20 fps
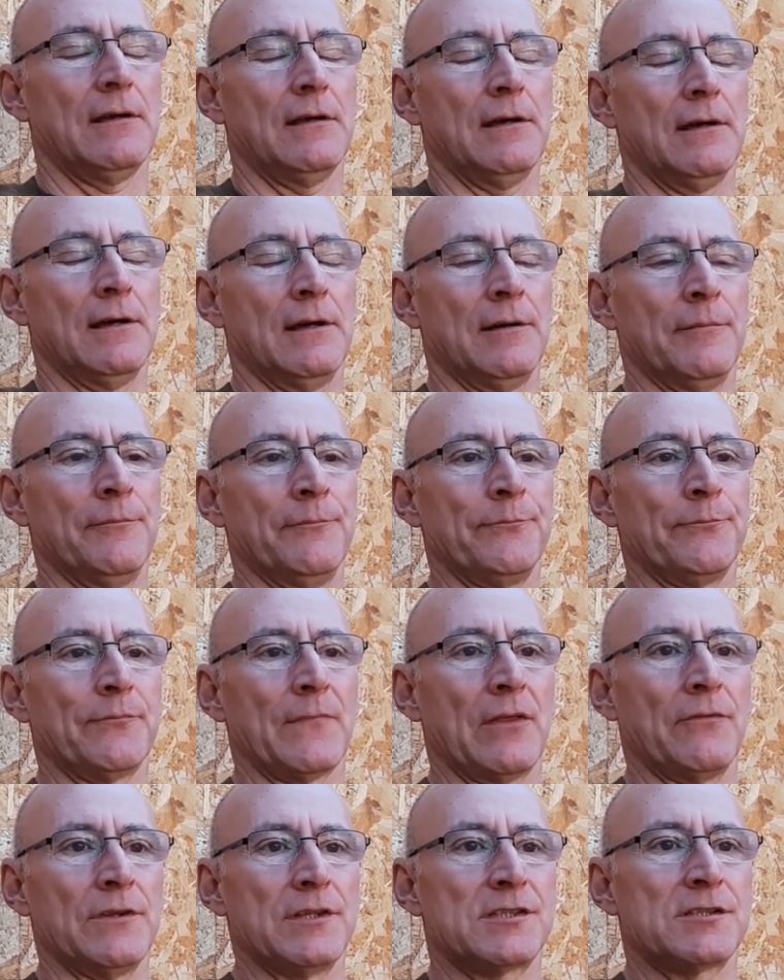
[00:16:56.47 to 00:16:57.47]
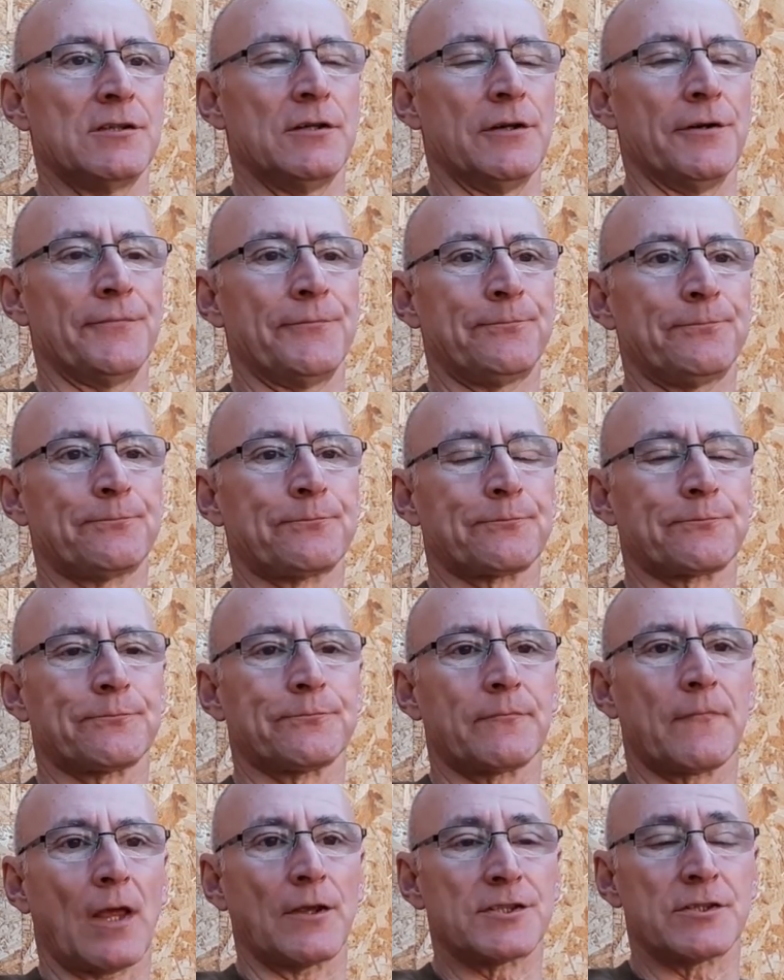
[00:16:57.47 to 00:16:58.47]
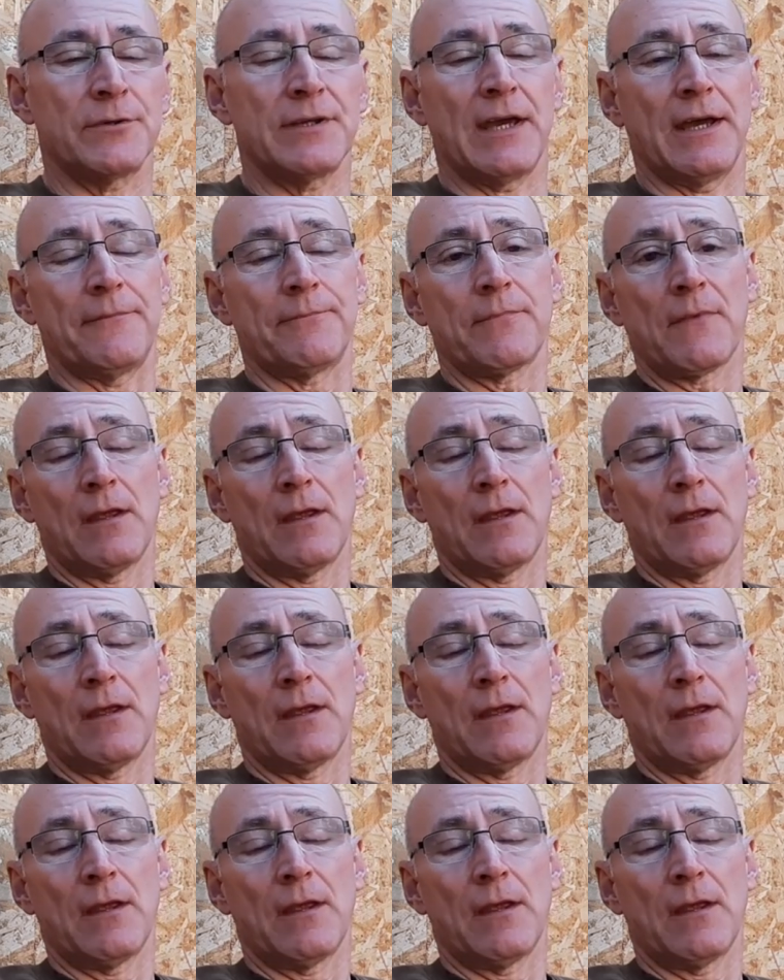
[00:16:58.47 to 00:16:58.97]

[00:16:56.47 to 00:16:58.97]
that this year. So yeah,